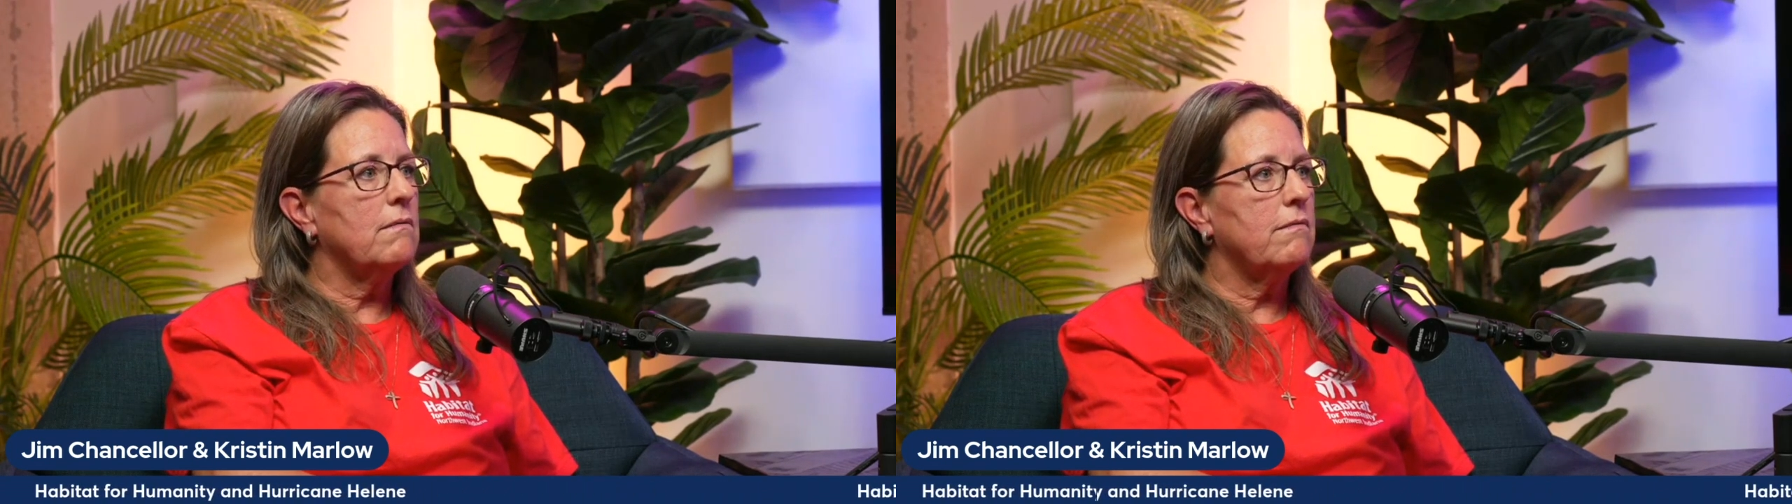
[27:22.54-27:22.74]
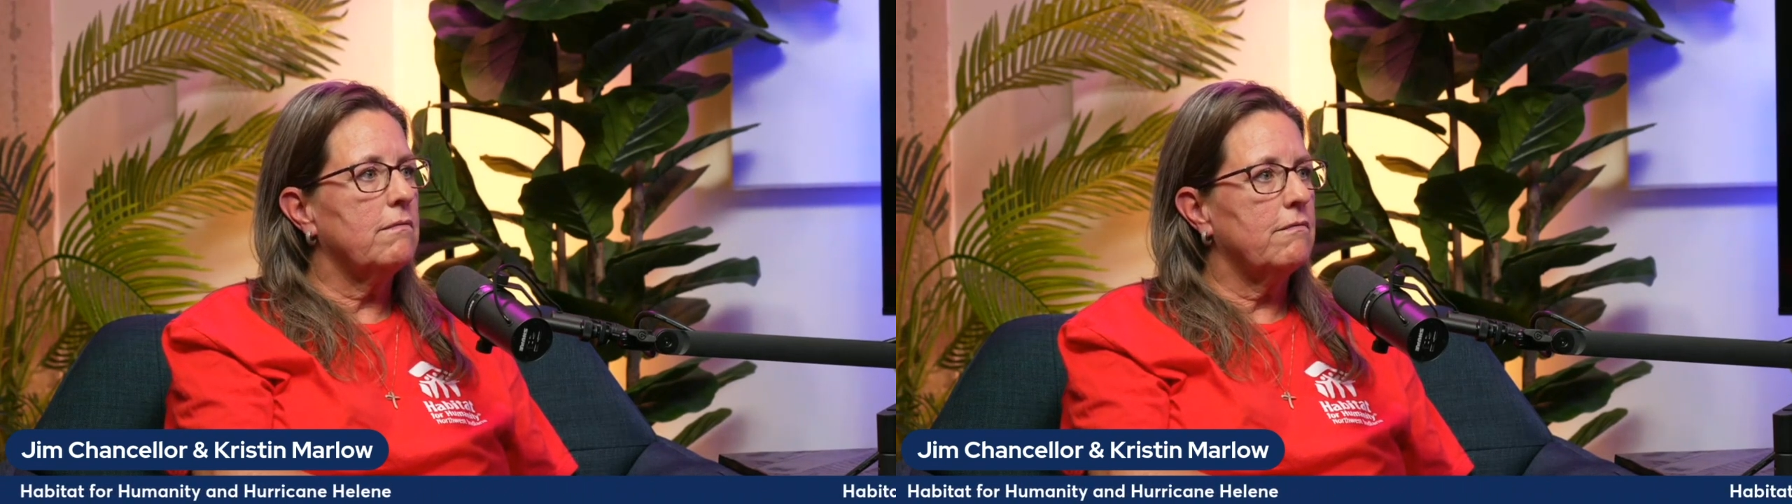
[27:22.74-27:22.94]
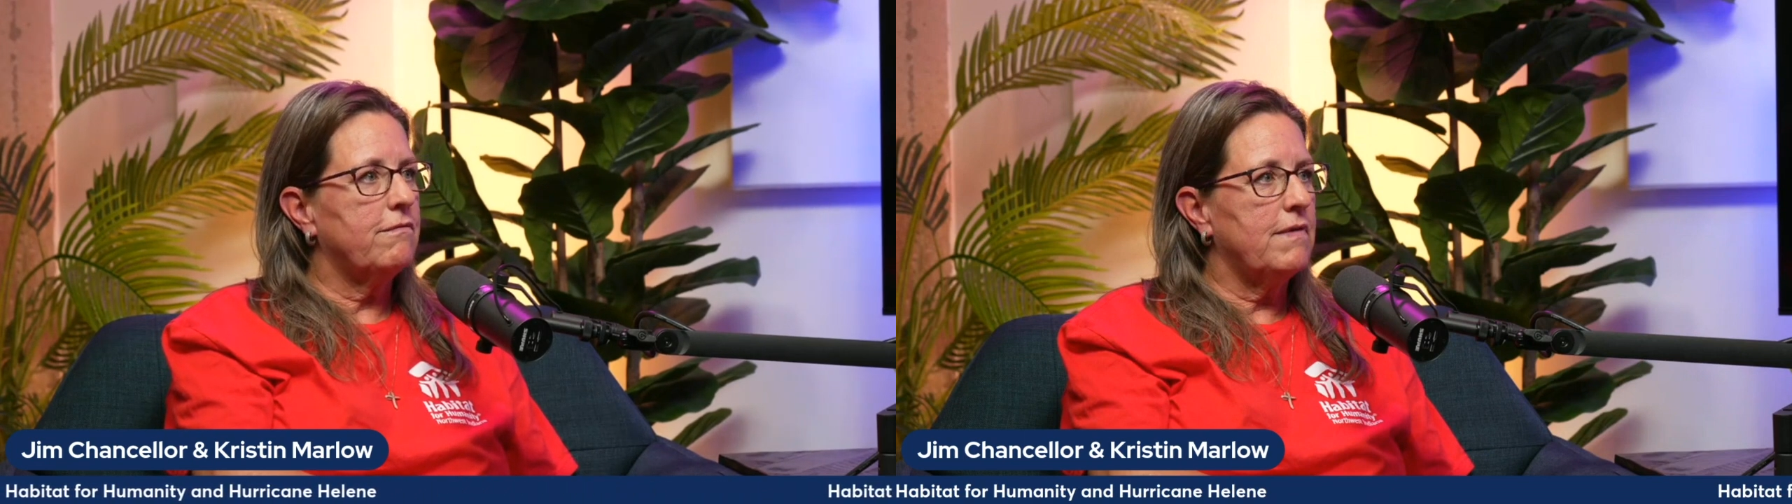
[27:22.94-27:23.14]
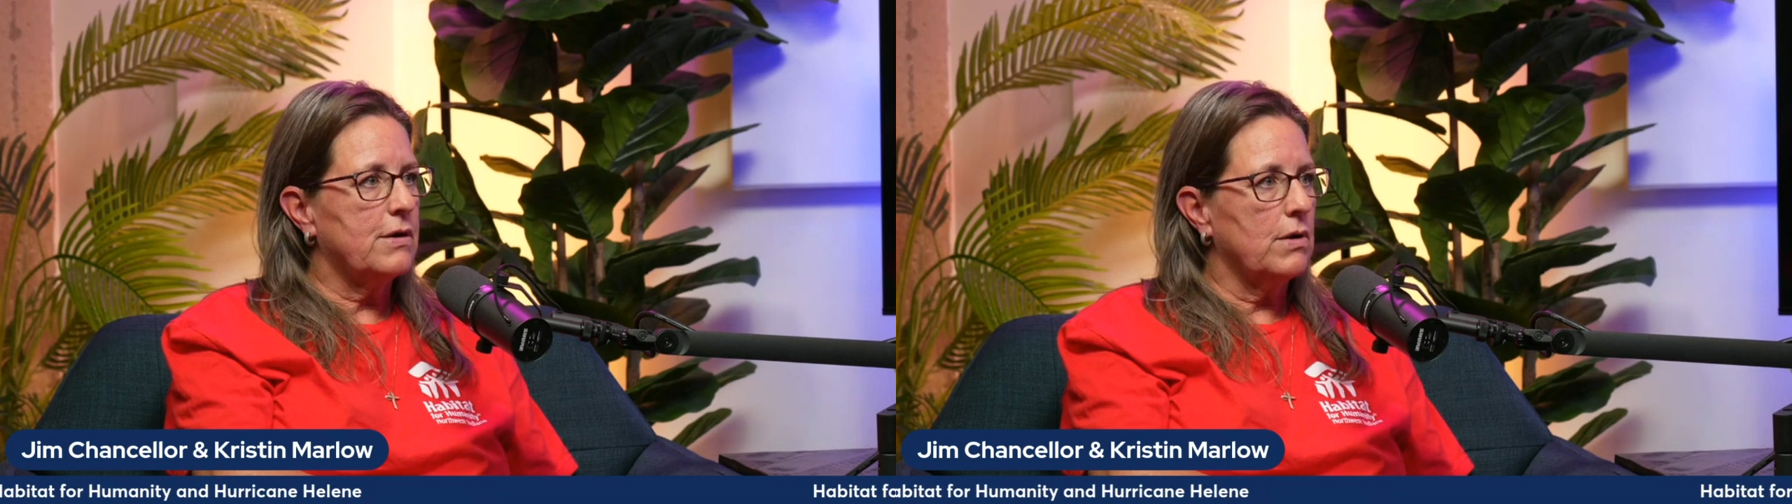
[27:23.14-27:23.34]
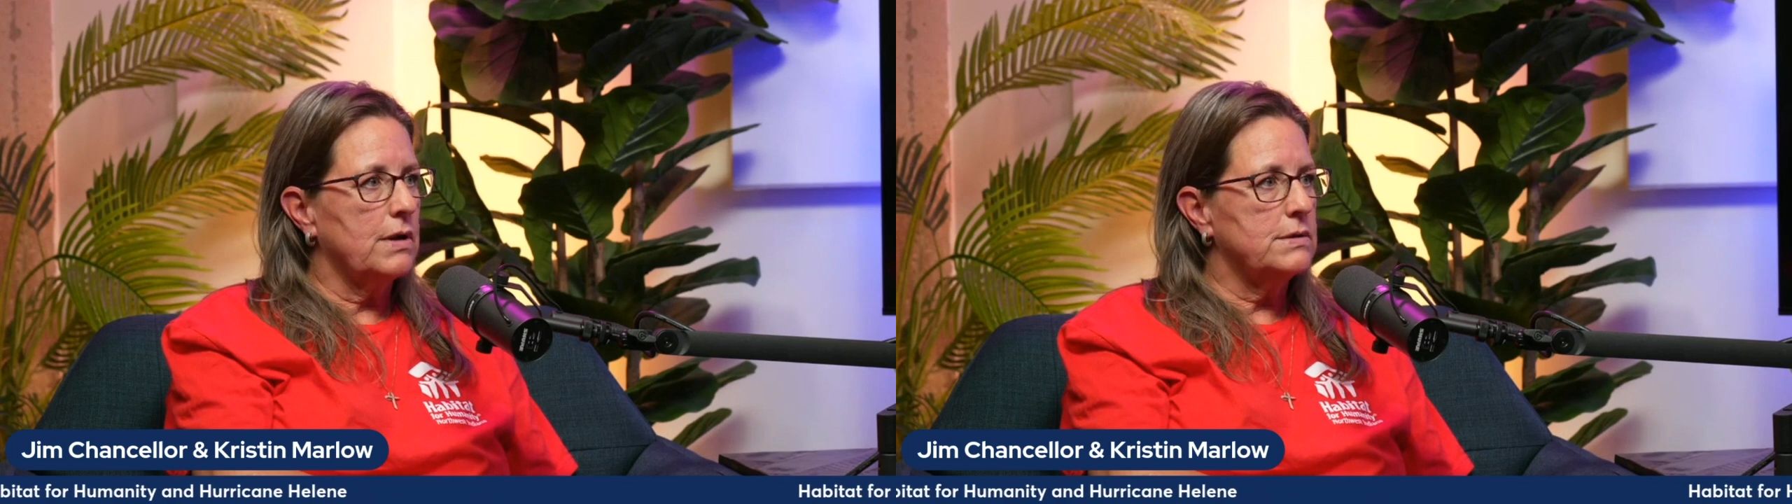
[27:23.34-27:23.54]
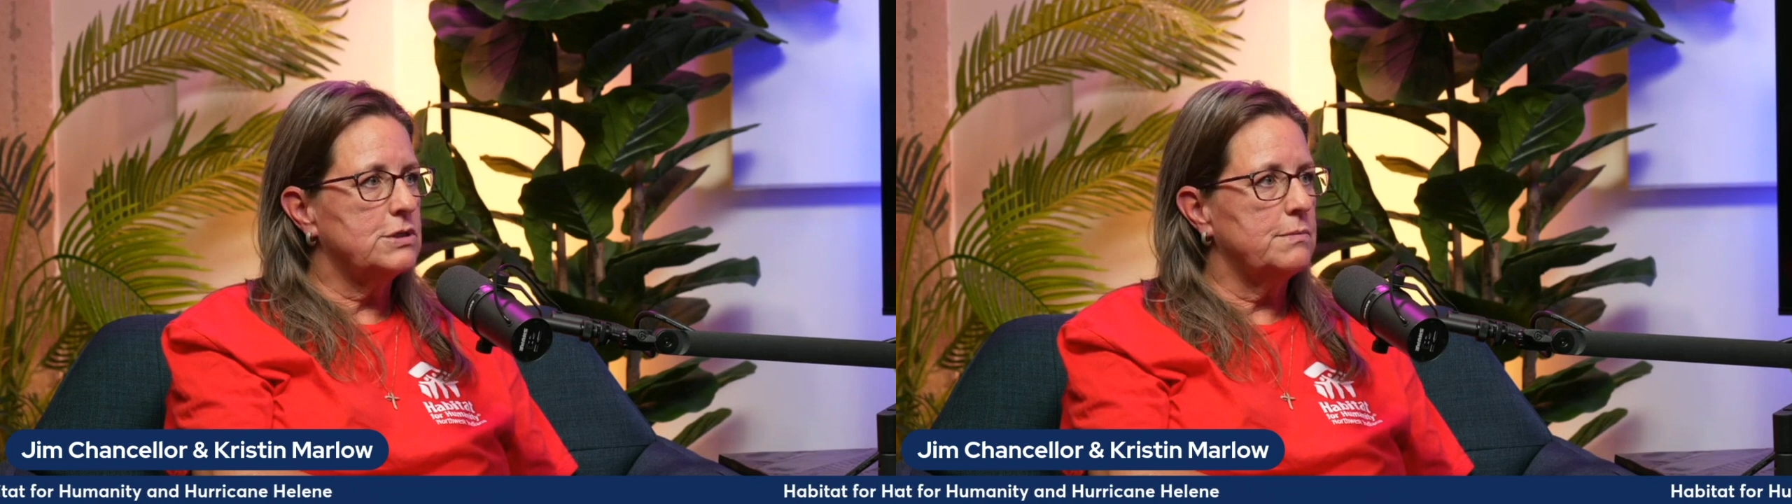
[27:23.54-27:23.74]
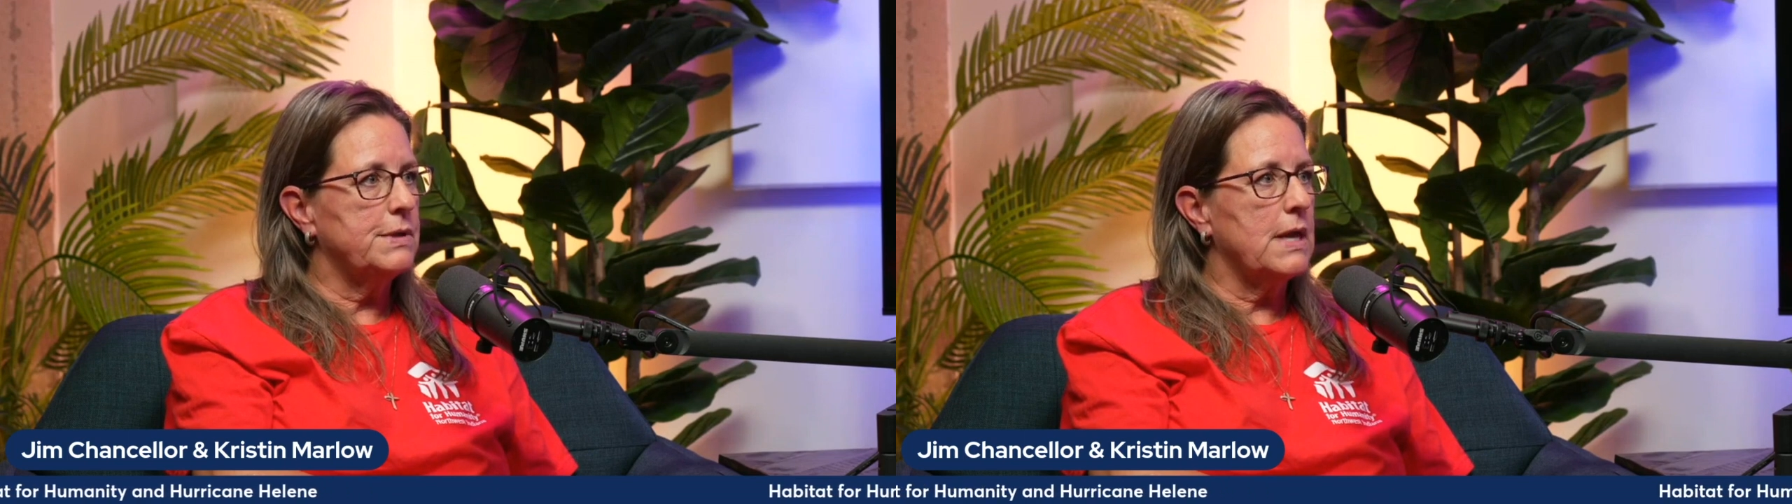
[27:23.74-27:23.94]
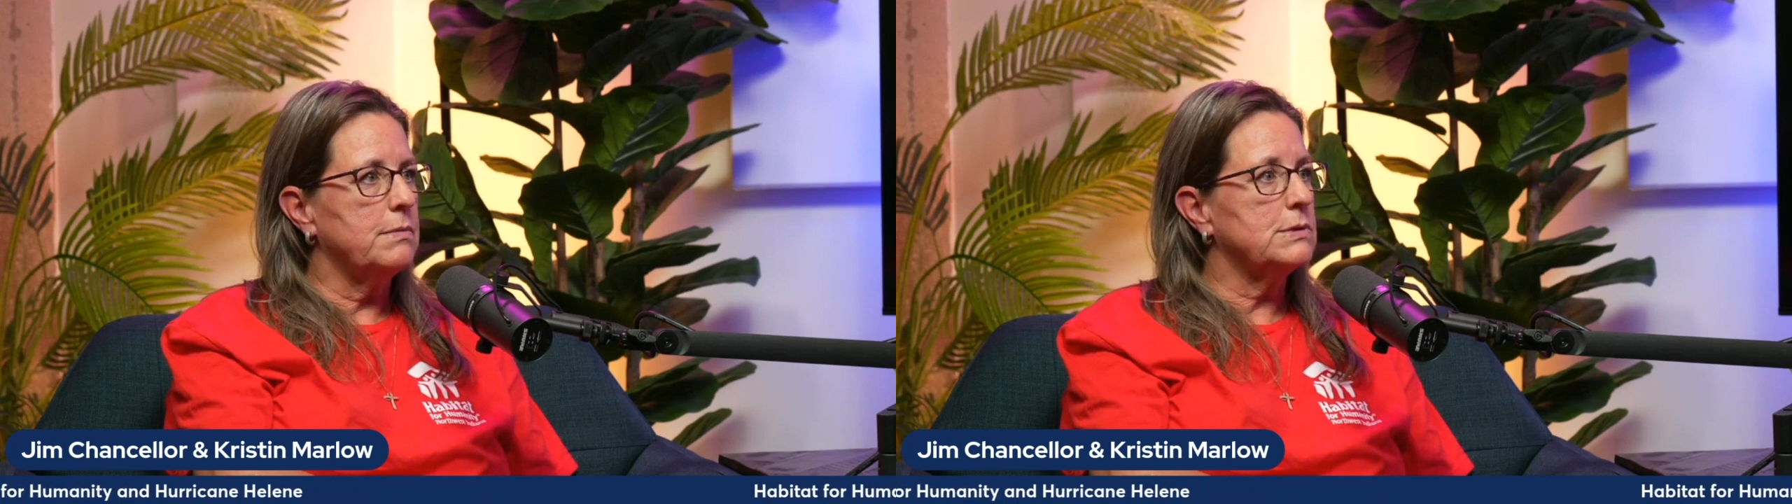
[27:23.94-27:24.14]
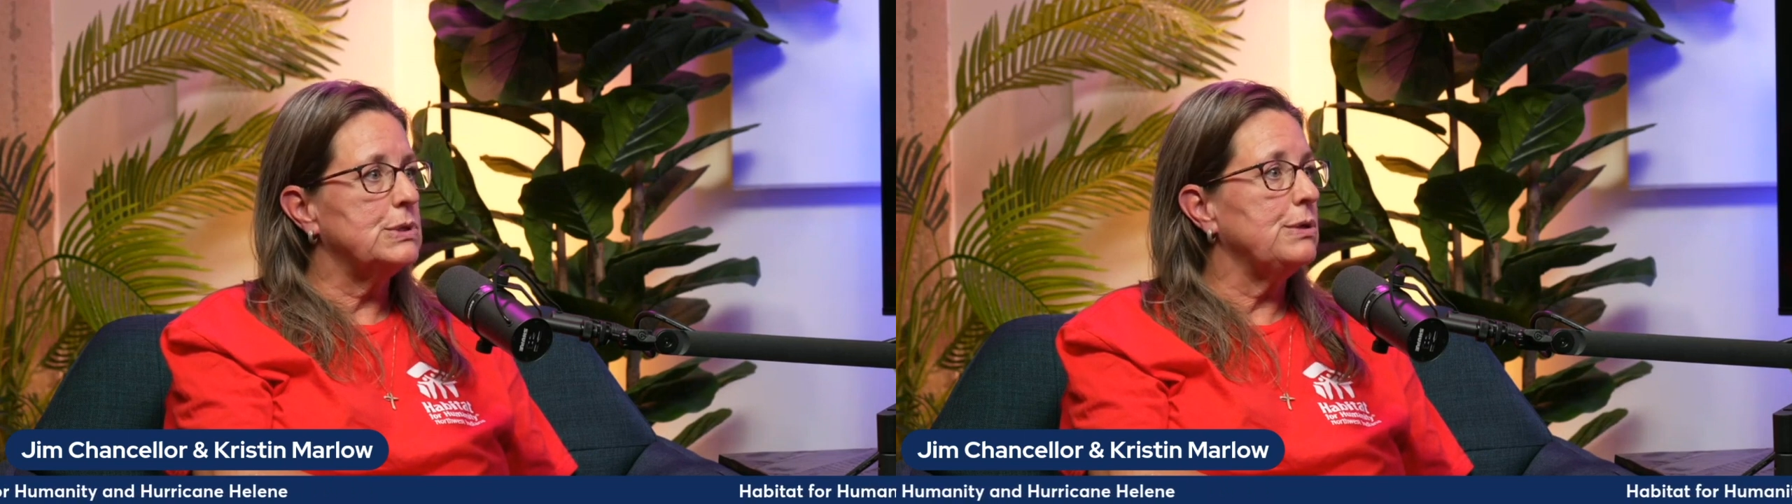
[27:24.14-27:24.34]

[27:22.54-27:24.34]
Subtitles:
veterans to be able to